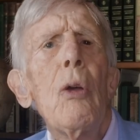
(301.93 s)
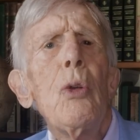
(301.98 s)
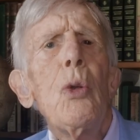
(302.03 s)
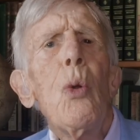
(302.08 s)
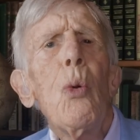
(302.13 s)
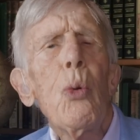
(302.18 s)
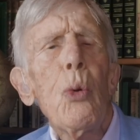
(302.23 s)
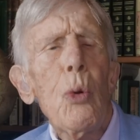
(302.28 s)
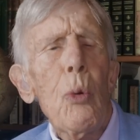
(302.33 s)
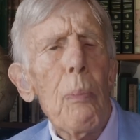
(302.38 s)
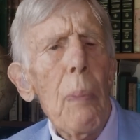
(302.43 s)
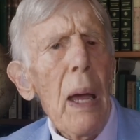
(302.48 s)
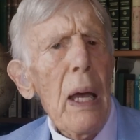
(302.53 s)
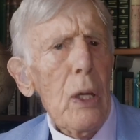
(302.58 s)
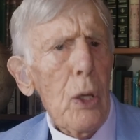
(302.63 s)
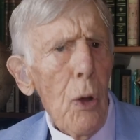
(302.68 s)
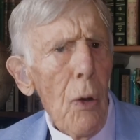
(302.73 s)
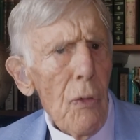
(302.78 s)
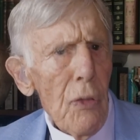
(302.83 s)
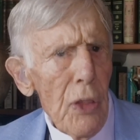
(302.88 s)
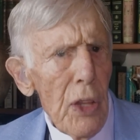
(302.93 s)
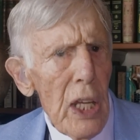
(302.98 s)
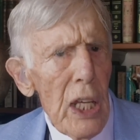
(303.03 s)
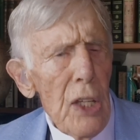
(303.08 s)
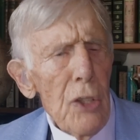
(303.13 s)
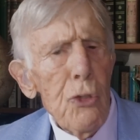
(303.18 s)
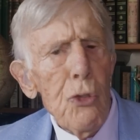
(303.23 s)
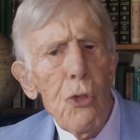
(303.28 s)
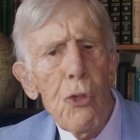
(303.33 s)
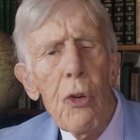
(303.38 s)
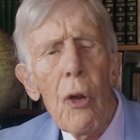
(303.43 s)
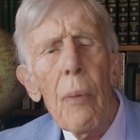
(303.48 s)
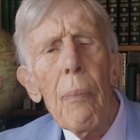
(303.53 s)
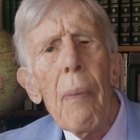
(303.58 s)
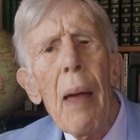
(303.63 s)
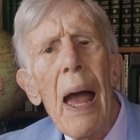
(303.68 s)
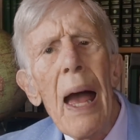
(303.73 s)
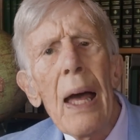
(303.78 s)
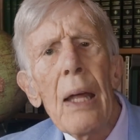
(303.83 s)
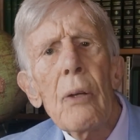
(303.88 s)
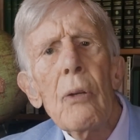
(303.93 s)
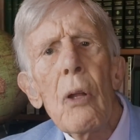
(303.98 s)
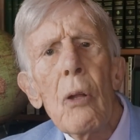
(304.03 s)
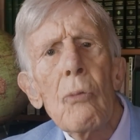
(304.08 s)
you look back over the history of man,